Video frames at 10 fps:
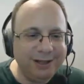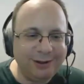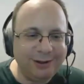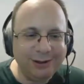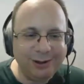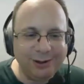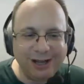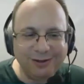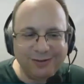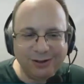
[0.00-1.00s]
on all
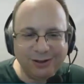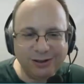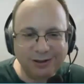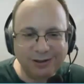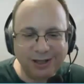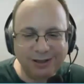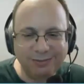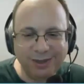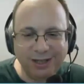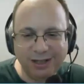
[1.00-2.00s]
kind of social
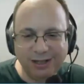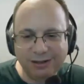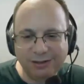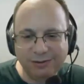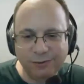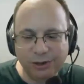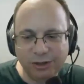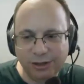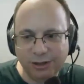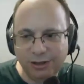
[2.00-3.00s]
media. You can
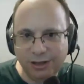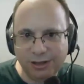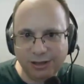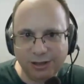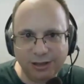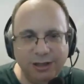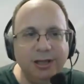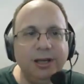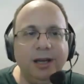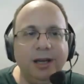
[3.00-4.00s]
watch this
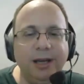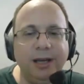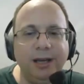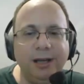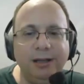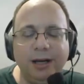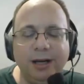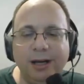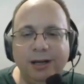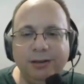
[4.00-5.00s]
and
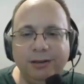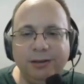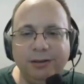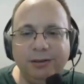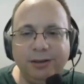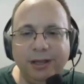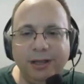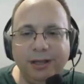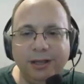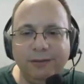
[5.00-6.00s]
other
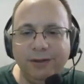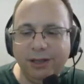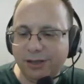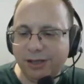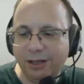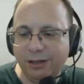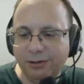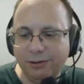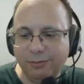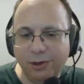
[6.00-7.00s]
videos that I
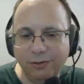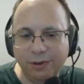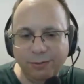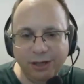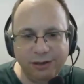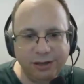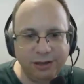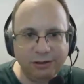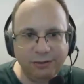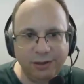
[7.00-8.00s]
do, both webinars and
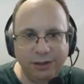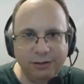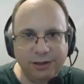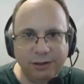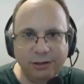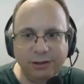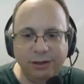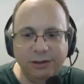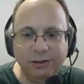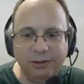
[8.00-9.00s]
short videos on
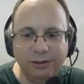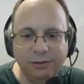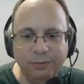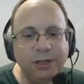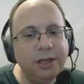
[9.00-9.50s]
YouTube.